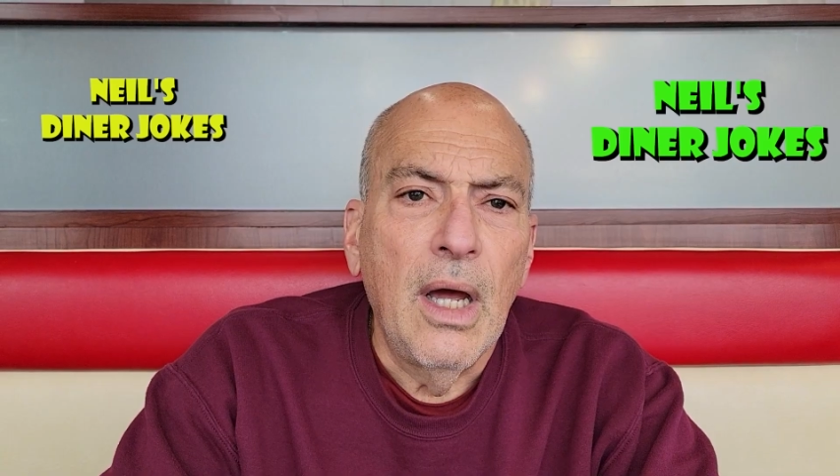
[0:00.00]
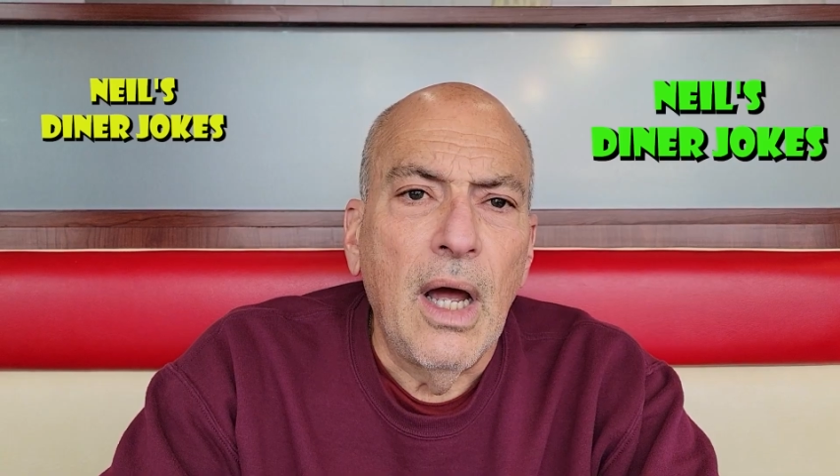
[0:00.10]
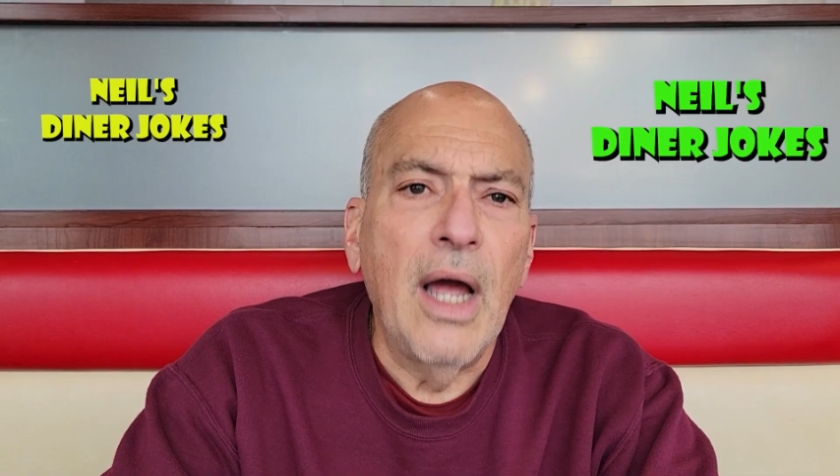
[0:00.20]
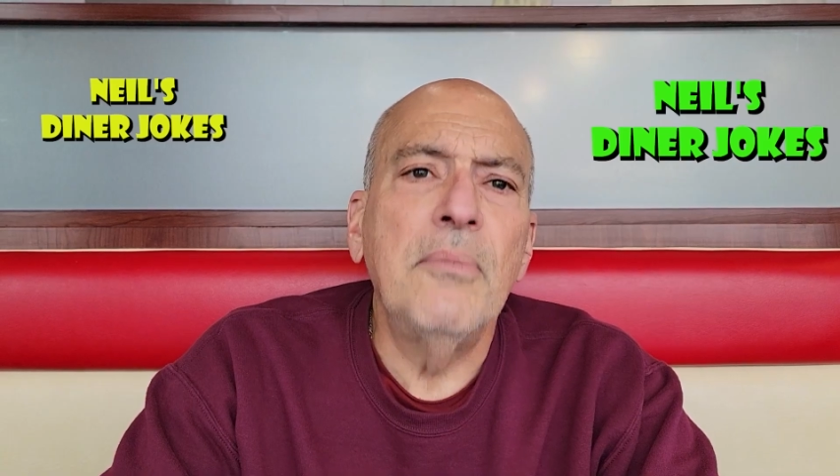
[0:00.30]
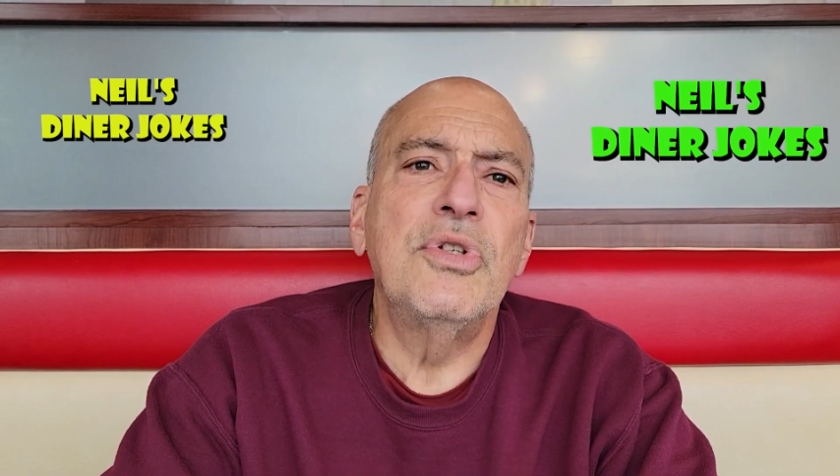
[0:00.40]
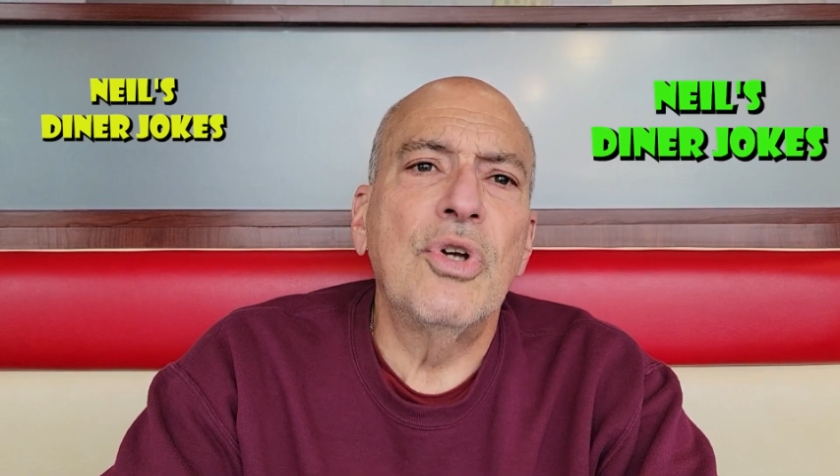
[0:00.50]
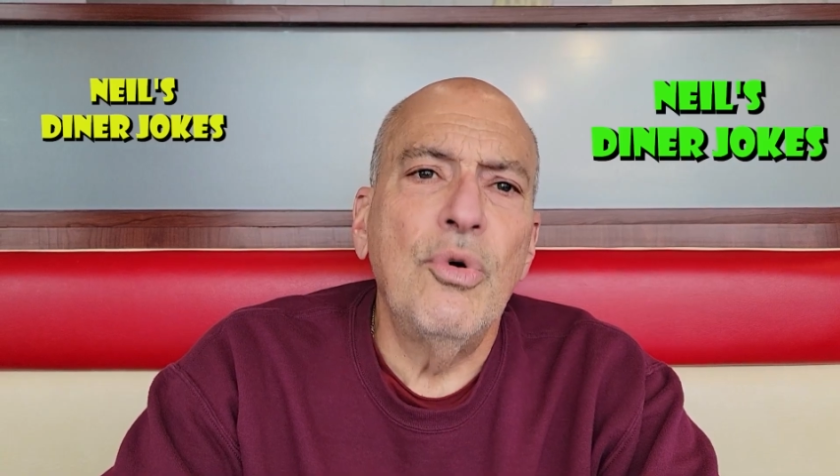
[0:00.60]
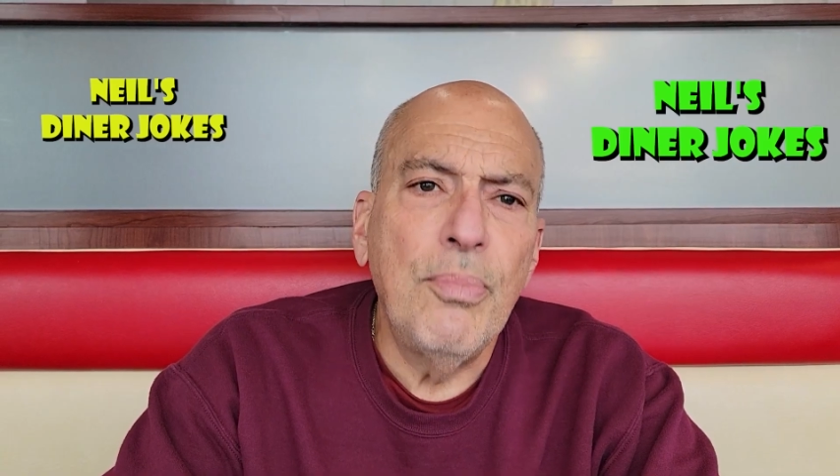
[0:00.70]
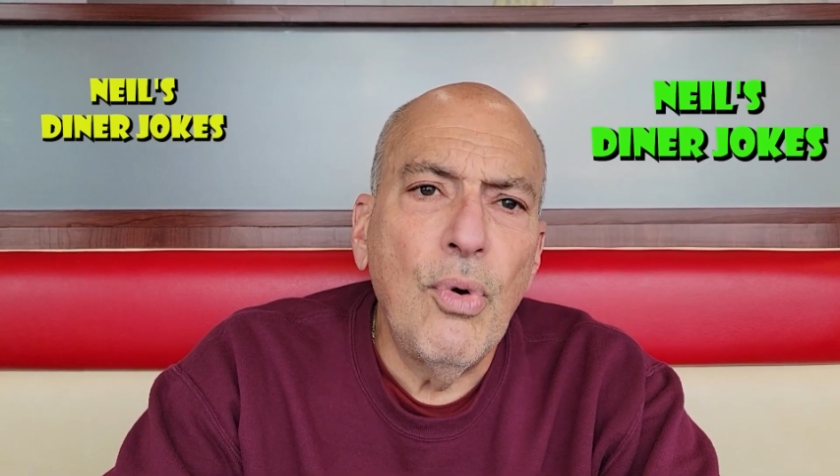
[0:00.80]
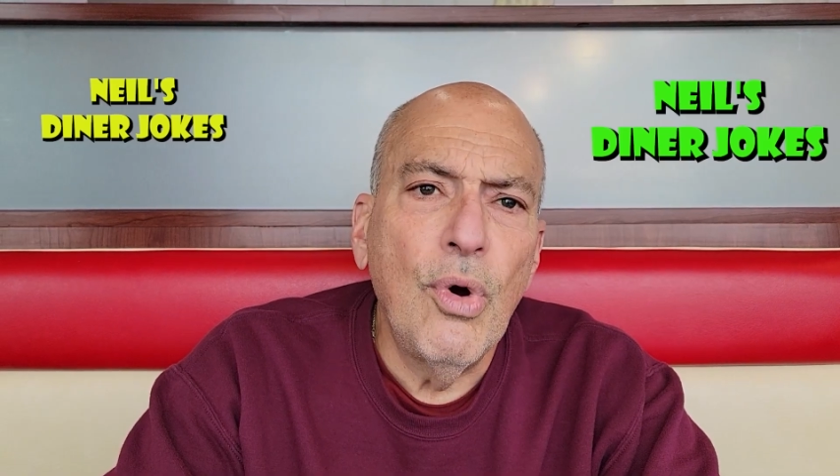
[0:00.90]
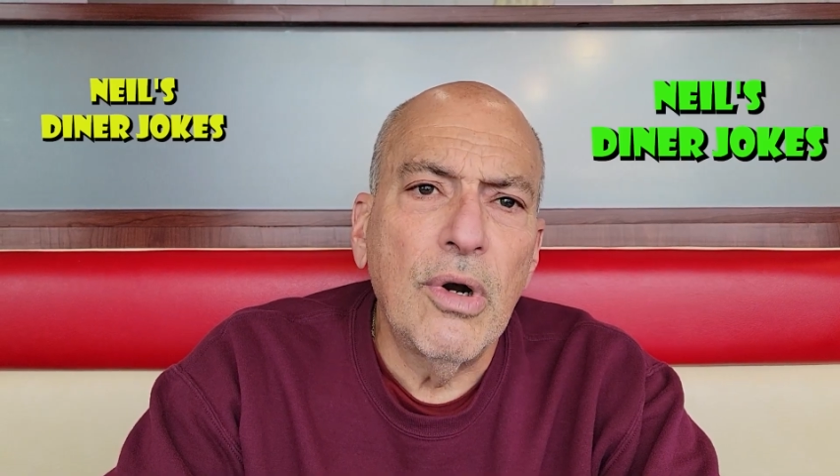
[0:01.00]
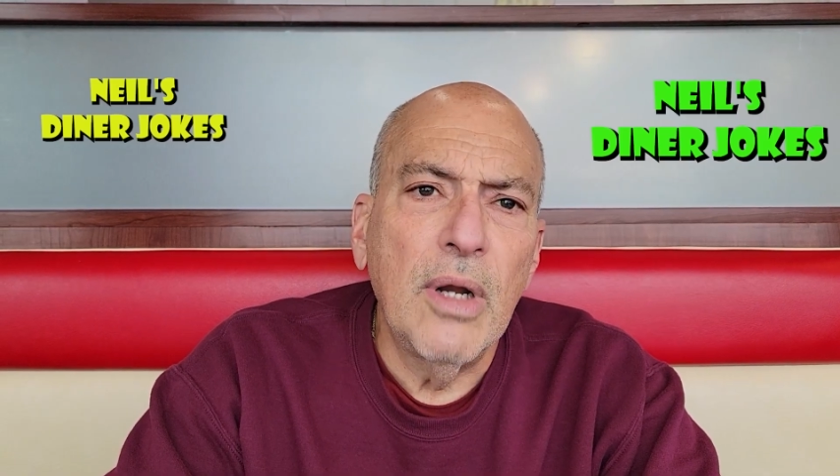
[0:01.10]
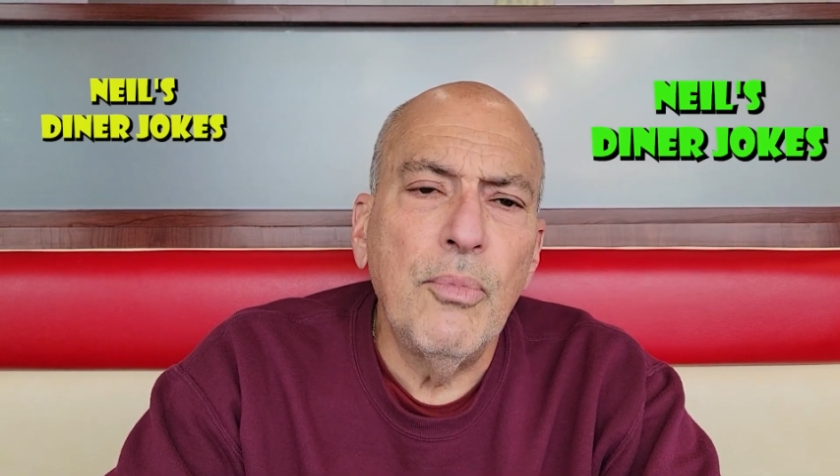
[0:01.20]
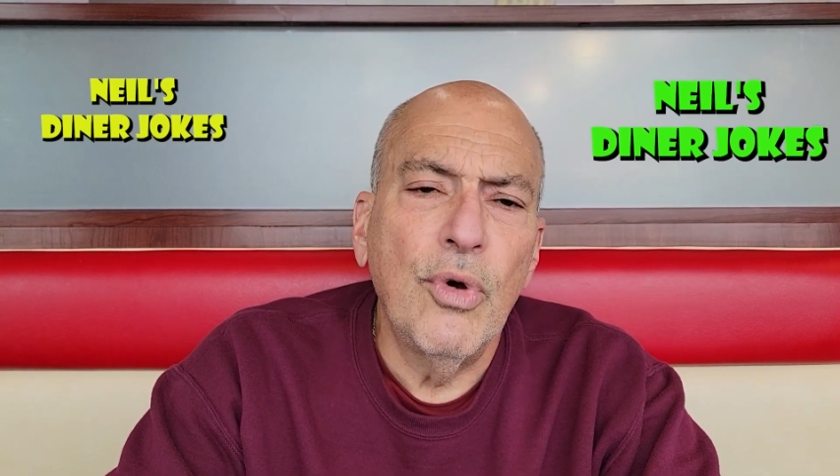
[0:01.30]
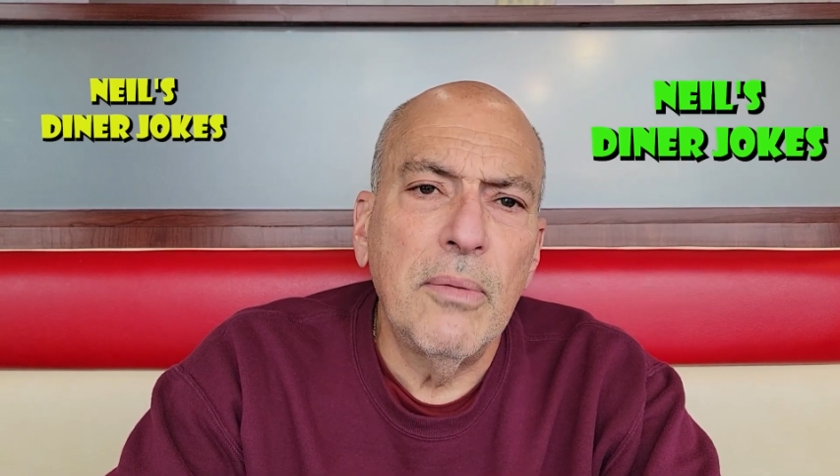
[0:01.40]
I'm so poor
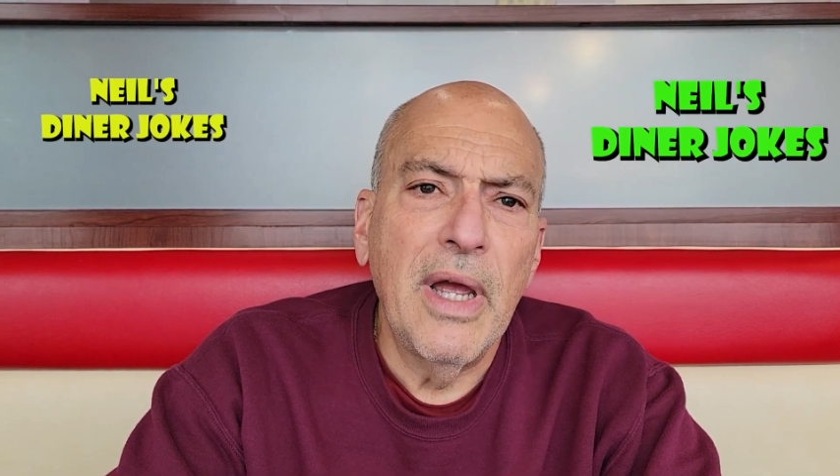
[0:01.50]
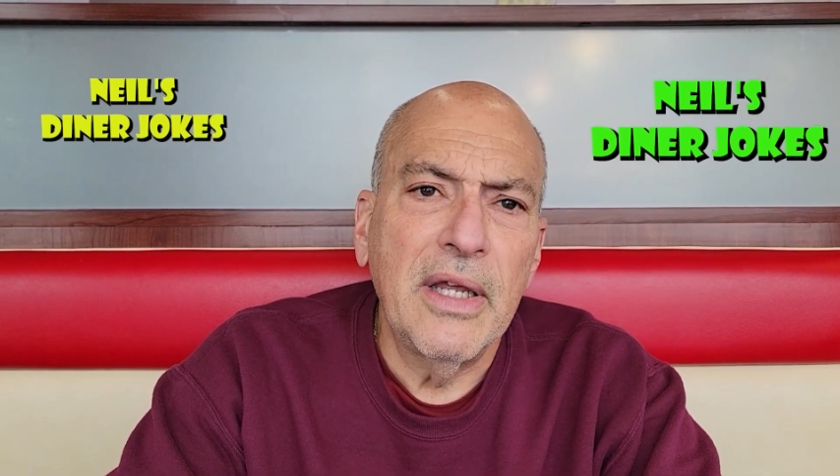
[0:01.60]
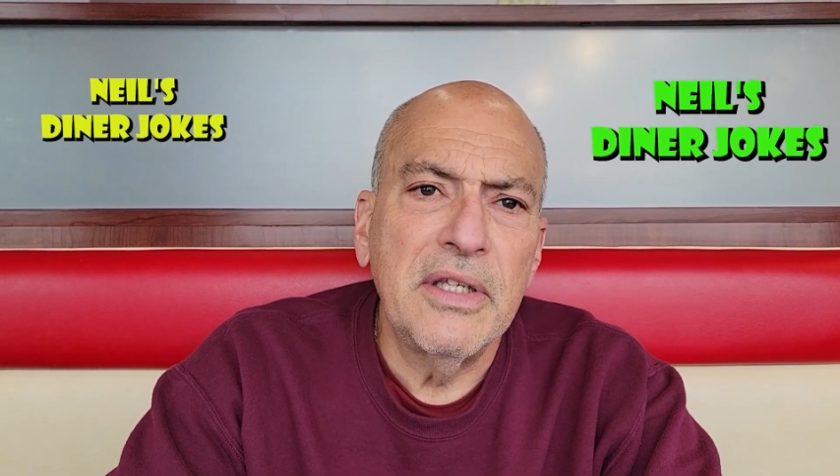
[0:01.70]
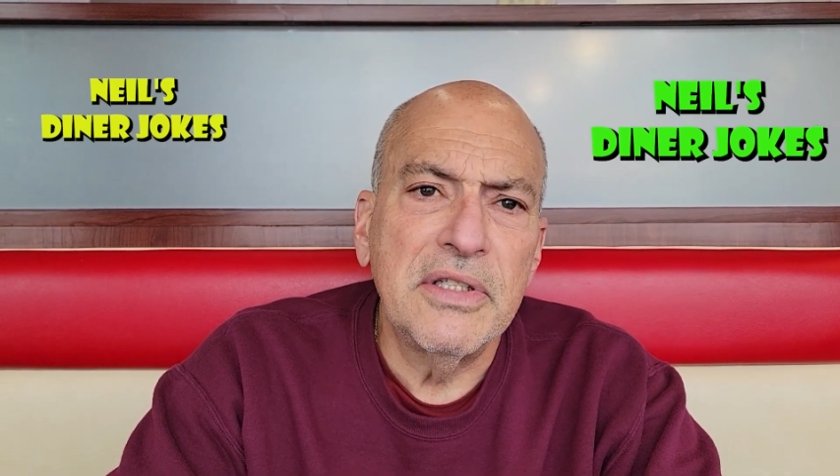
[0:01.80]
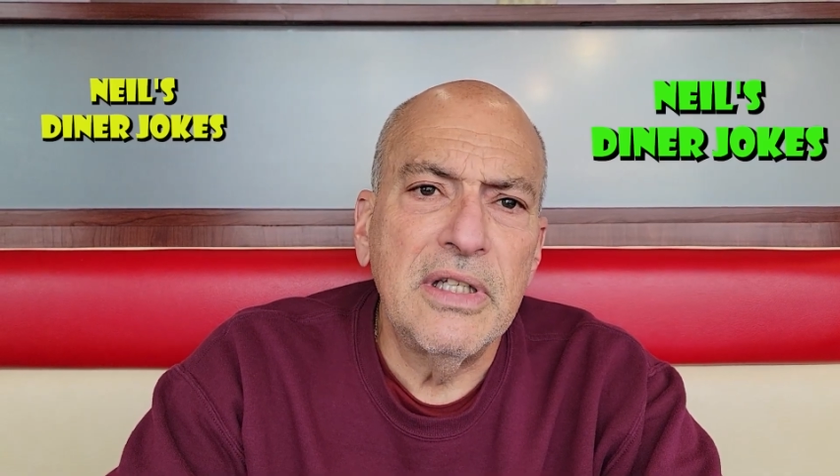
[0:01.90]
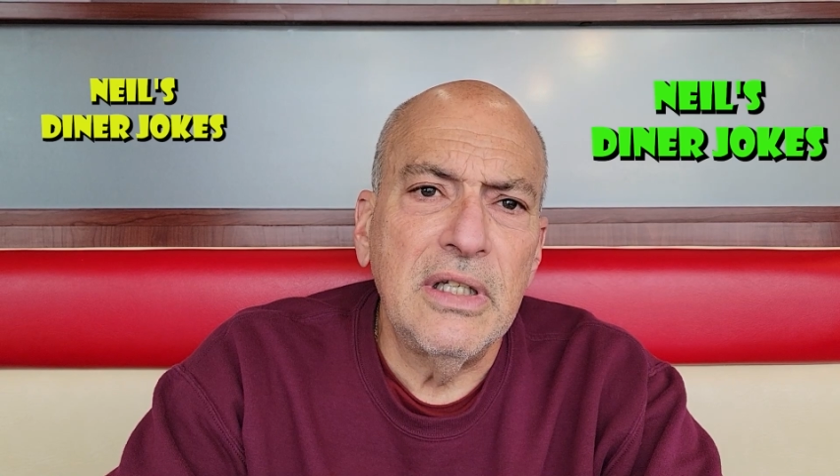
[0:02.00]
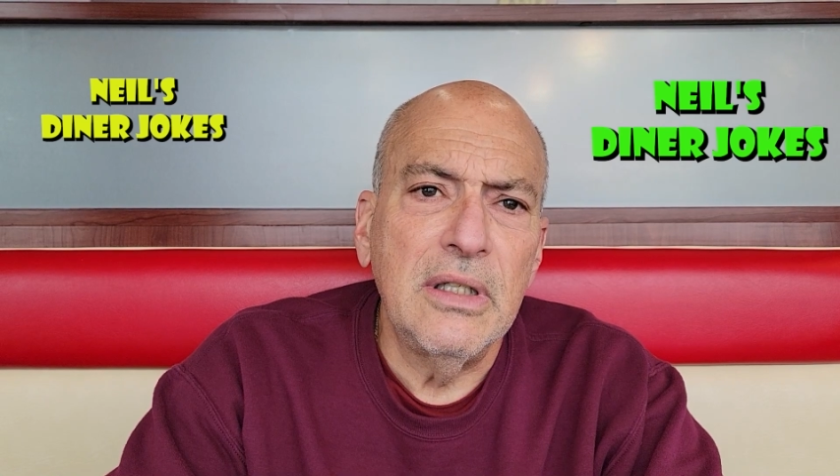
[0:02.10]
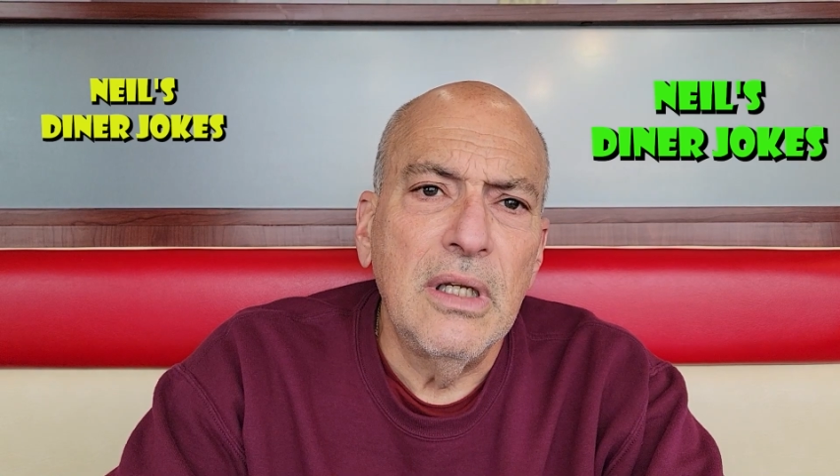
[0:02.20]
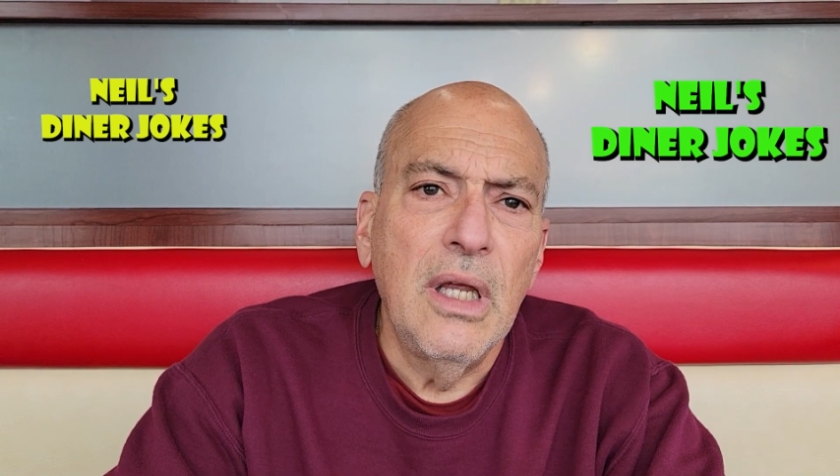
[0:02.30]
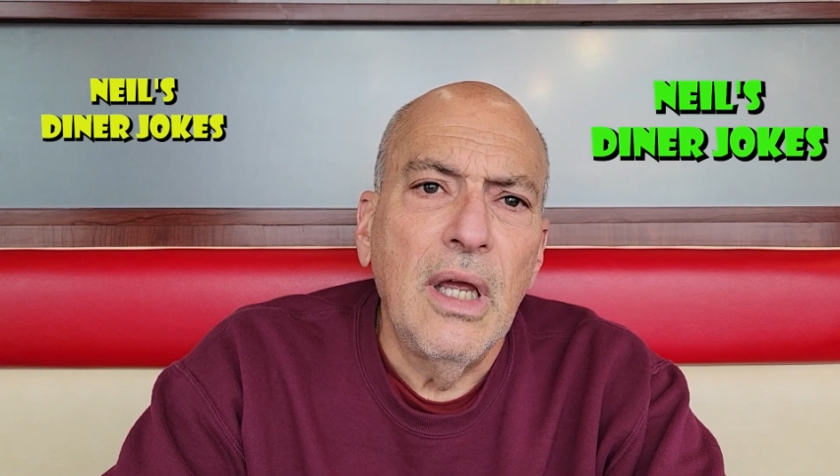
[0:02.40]
I bought a magazine